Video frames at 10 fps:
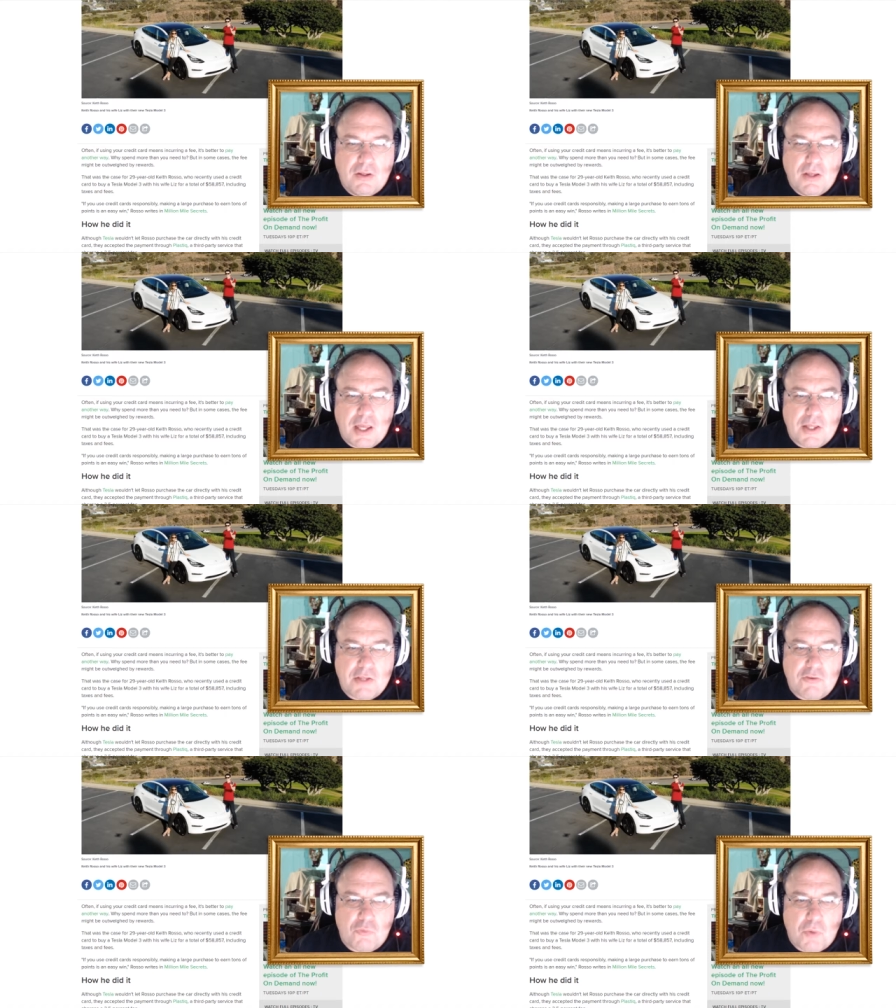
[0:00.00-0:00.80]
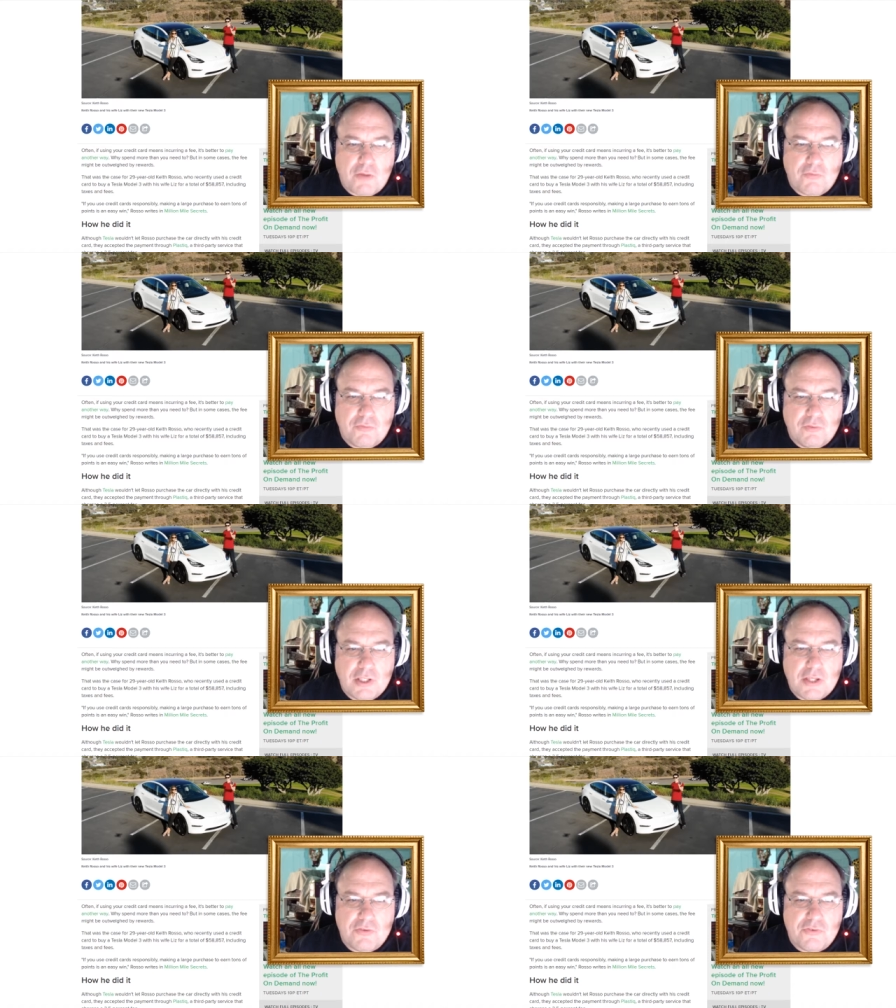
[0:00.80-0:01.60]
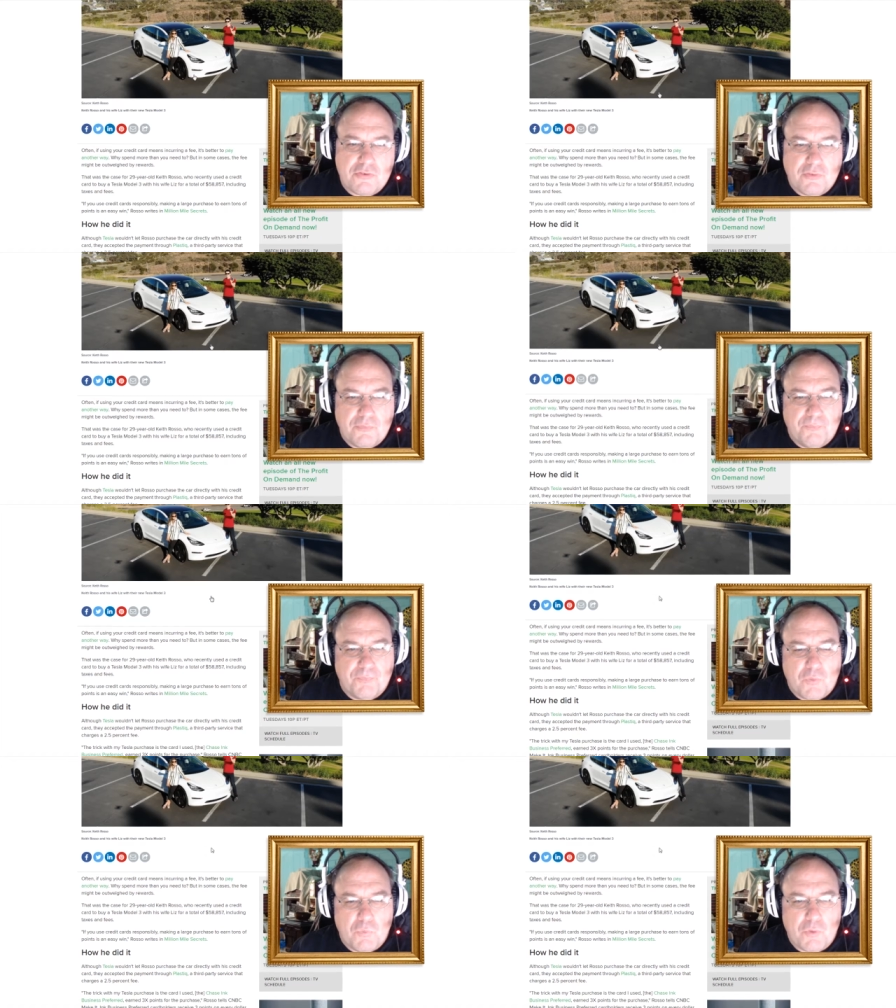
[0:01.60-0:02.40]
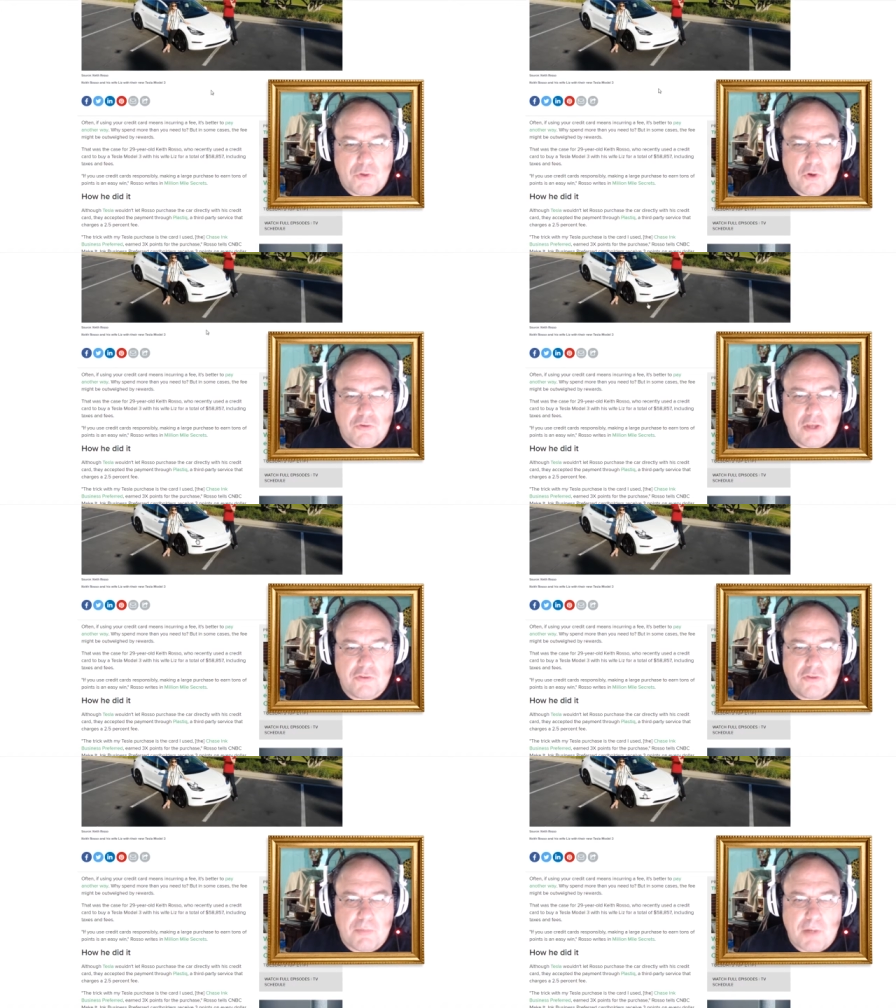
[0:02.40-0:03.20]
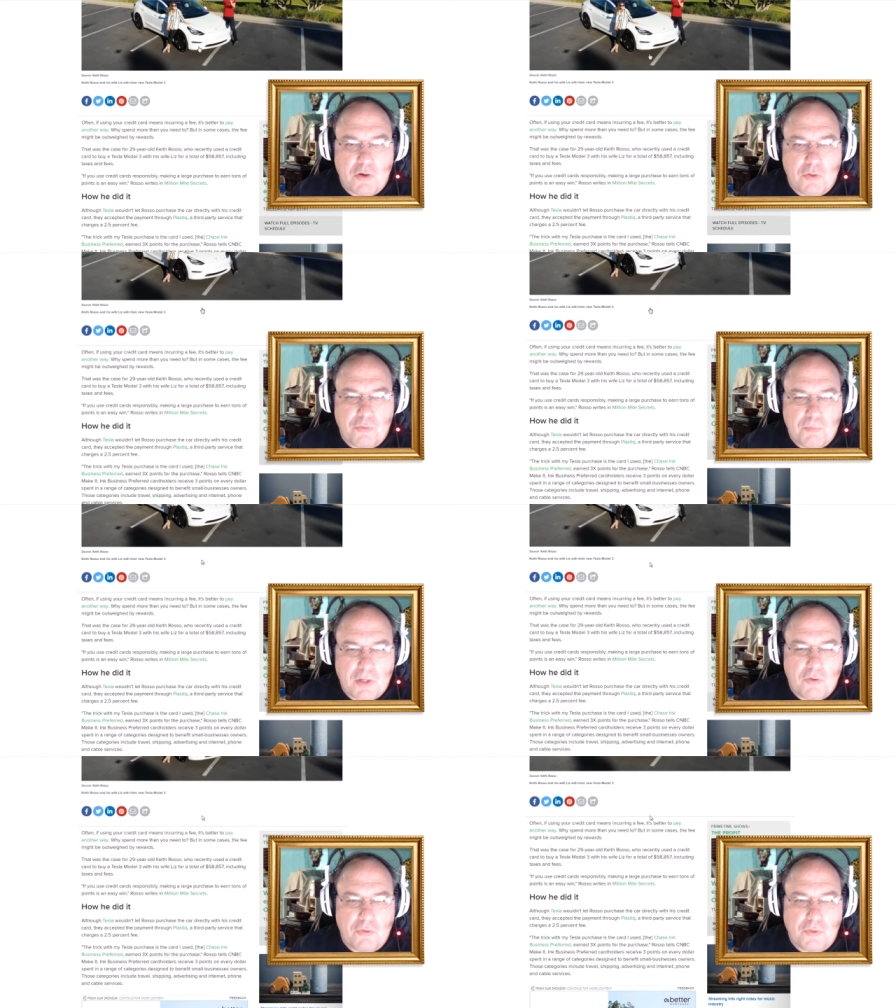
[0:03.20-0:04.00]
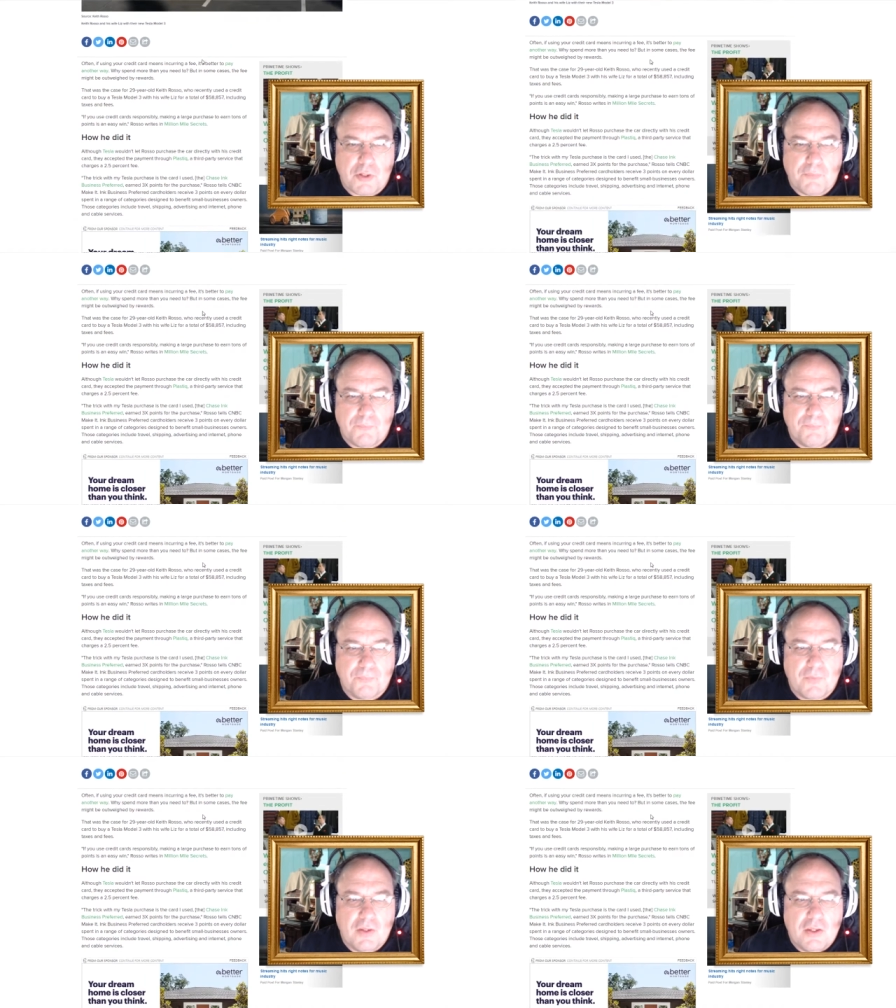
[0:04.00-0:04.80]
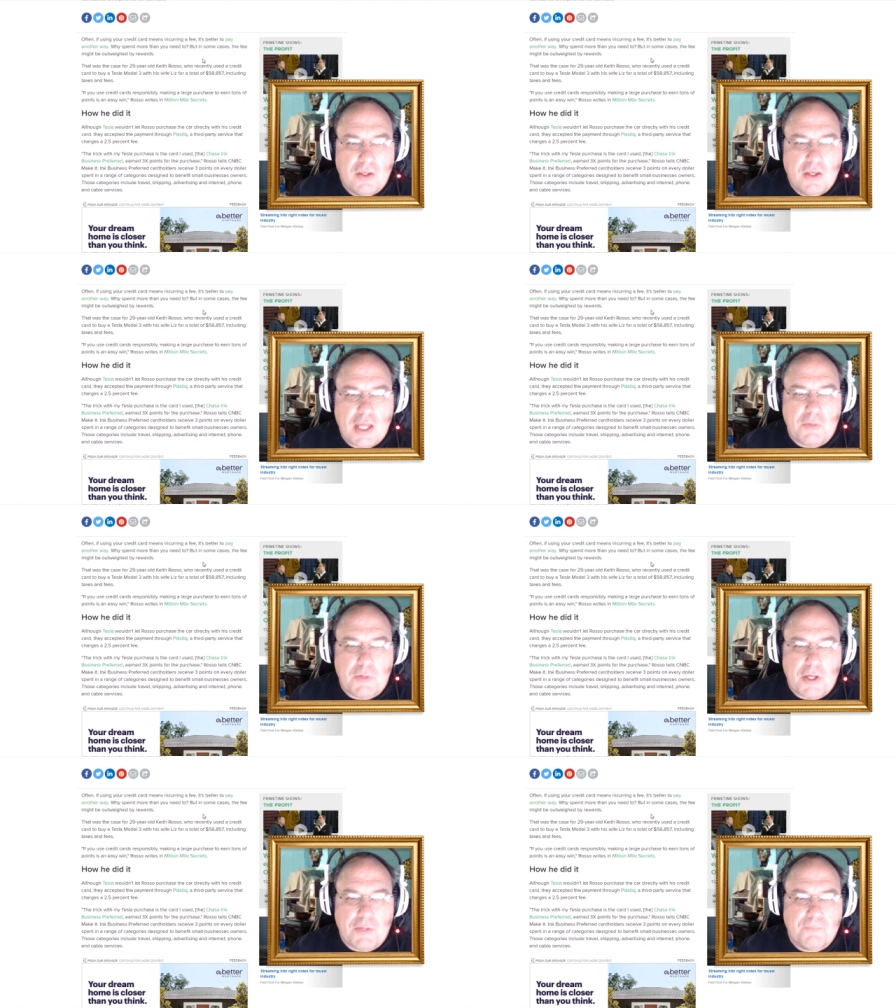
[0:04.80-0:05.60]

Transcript: And that's his wife, Liz, with their Tesla Model Model Three. Anyway,